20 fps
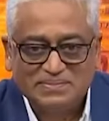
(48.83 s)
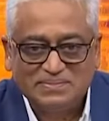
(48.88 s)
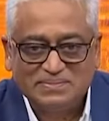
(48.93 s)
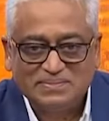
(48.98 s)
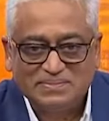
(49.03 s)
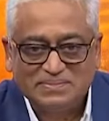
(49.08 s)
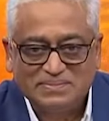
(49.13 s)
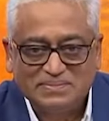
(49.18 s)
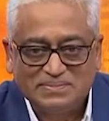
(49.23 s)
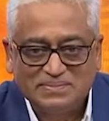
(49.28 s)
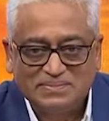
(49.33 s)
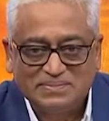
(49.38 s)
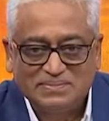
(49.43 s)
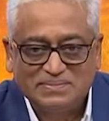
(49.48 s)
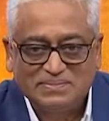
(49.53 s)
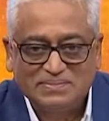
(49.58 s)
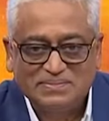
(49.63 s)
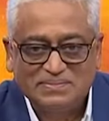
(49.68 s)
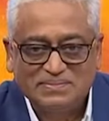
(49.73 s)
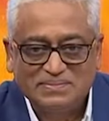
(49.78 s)

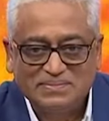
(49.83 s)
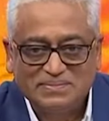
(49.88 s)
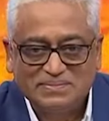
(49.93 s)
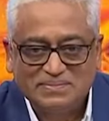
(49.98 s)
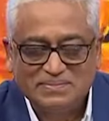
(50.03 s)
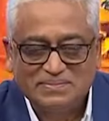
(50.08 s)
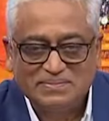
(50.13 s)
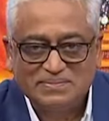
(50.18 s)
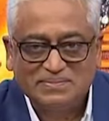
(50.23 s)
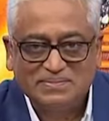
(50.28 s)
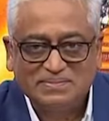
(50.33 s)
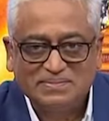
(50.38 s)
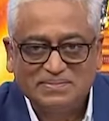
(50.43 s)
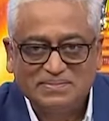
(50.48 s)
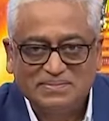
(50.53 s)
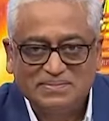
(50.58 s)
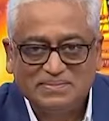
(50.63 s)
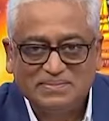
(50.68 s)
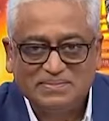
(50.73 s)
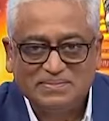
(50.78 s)

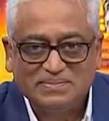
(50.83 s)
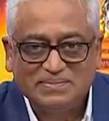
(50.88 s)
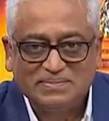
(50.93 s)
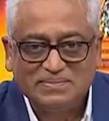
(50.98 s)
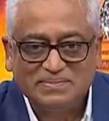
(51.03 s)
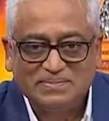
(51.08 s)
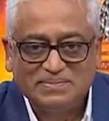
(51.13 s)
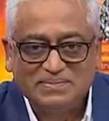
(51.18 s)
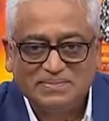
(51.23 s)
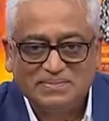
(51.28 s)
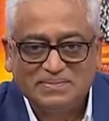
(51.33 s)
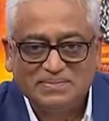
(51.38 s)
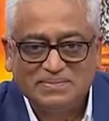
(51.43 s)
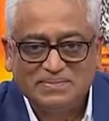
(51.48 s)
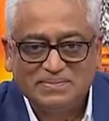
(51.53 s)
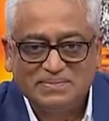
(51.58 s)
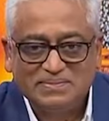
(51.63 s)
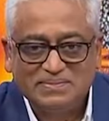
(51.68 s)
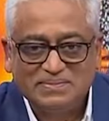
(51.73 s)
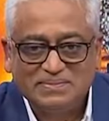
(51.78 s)

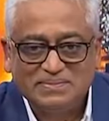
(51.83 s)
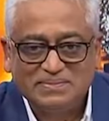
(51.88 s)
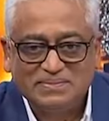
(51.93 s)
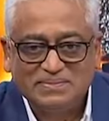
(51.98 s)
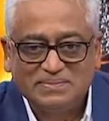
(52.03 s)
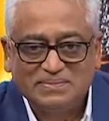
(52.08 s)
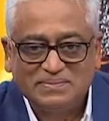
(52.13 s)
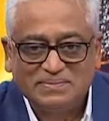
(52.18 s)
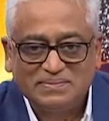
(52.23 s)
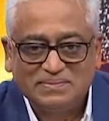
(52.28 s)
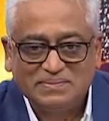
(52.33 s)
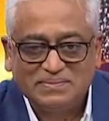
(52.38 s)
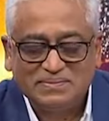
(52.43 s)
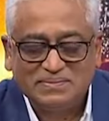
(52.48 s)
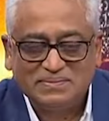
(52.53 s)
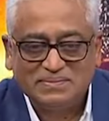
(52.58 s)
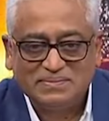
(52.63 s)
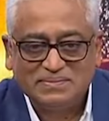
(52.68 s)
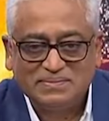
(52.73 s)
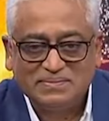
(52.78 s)

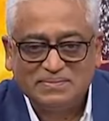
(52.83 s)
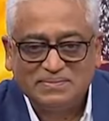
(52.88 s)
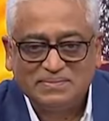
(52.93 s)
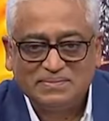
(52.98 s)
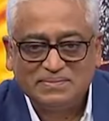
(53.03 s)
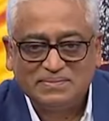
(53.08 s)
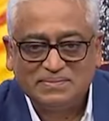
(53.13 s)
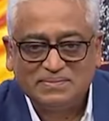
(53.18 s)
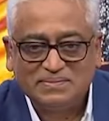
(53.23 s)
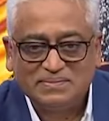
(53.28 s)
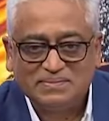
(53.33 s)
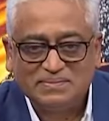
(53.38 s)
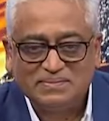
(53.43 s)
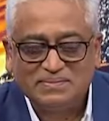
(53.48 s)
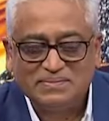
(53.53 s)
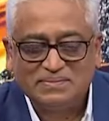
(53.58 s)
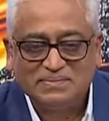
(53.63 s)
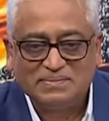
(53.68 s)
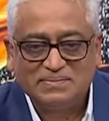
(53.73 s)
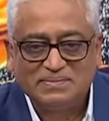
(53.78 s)

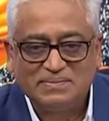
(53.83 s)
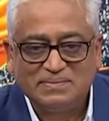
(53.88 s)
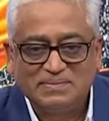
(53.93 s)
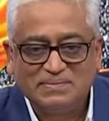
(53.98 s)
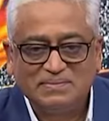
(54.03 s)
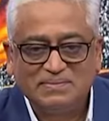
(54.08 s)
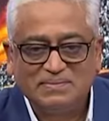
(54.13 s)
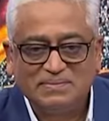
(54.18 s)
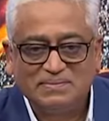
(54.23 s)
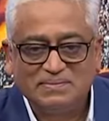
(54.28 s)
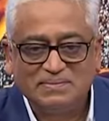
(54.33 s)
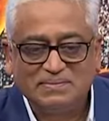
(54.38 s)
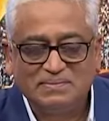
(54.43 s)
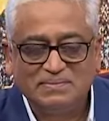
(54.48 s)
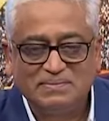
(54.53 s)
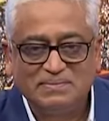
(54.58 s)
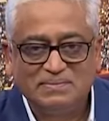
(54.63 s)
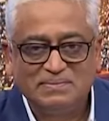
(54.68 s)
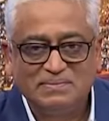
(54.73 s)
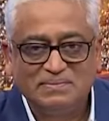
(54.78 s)

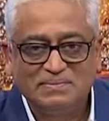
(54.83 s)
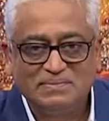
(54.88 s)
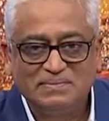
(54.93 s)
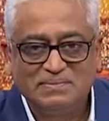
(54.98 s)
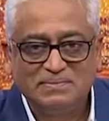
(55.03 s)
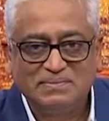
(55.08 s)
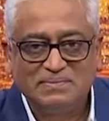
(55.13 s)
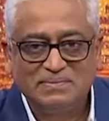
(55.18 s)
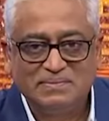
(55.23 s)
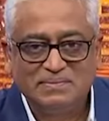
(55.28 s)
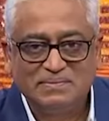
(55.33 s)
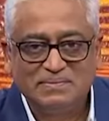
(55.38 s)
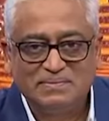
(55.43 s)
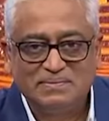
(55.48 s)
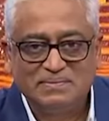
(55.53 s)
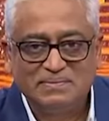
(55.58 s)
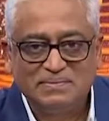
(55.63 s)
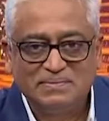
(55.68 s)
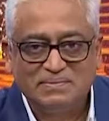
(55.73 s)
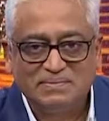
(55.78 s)

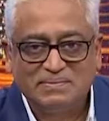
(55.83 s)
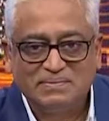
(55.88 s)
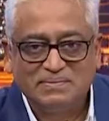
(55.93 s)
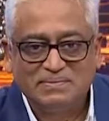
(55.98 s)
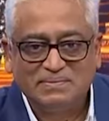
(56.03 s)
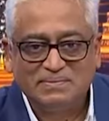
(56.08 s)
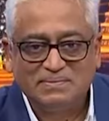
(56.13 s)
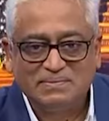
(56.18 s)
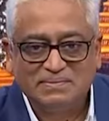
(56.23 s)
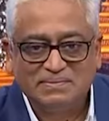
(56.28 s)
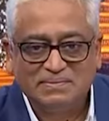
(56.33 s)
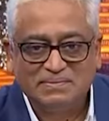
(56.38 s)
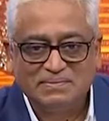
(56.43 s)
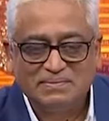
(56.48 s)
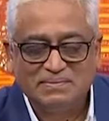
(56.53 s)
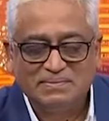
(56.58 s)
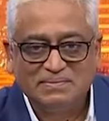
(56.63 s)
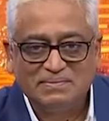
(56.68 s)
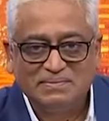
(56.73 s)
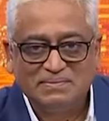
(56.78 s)
(silent)